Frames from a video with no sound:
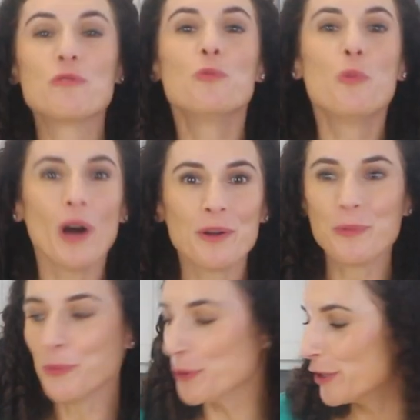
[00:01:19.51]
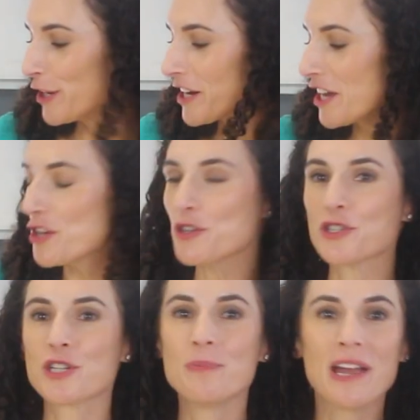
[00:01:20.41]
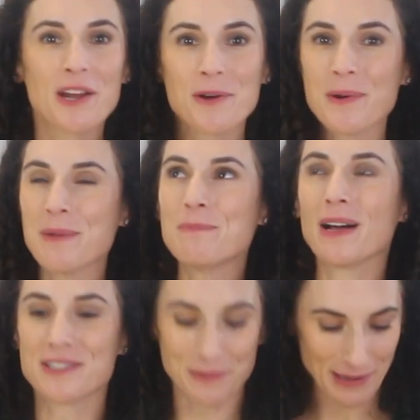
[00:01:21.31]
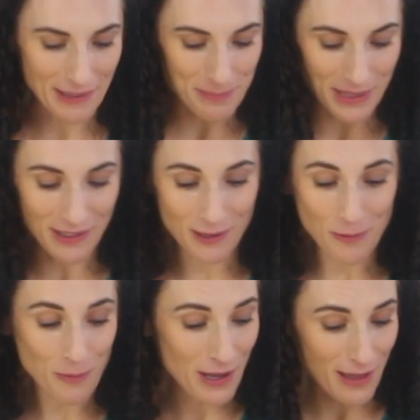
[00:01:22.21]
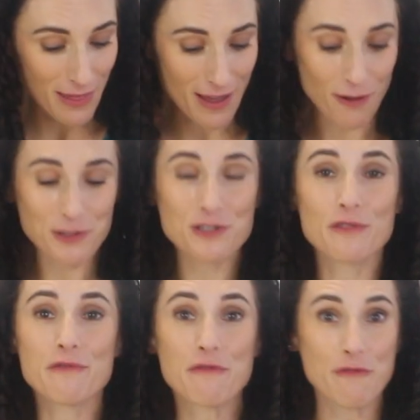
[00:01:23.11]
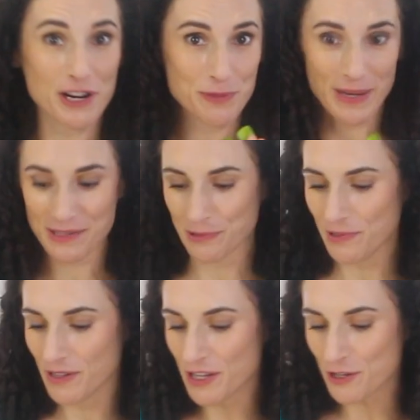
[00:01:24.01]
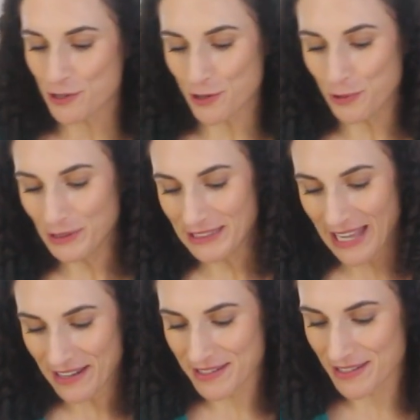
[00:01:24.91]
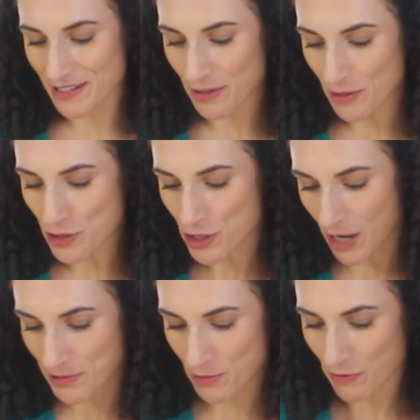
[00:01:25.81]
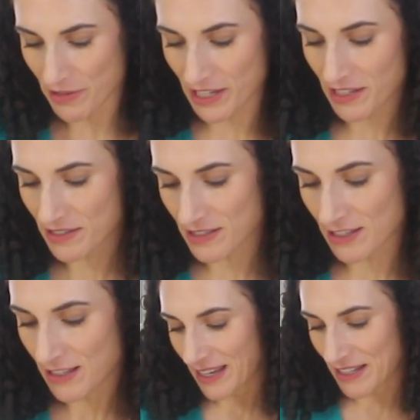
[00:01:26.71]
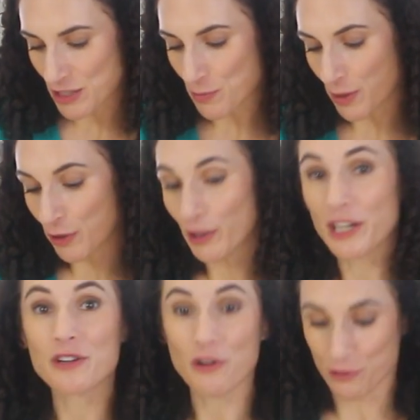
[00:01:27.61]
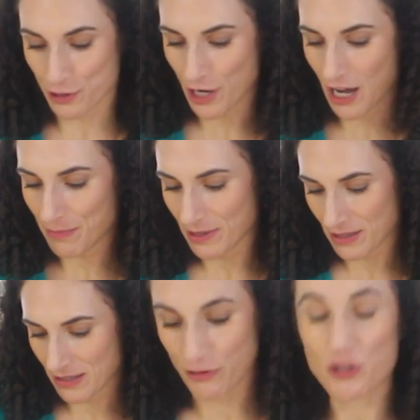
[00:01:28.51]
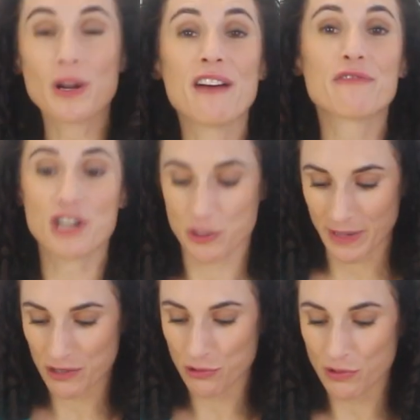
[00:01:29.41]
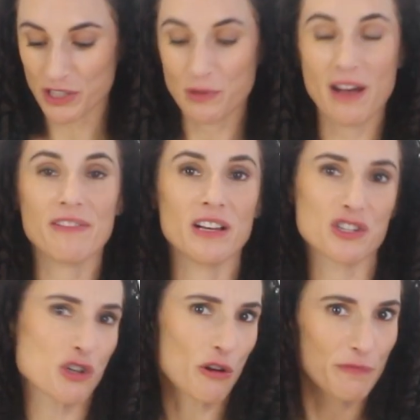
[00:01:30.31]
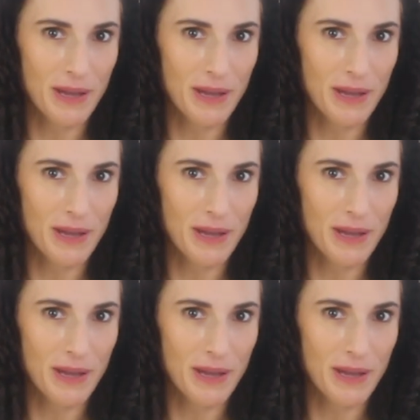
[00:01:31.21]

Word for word: And what would tomato and mozzarella be without some fresh basil. So let's chop some of these and sprinkle it on top. If you don't have fresh basil and you have a jar of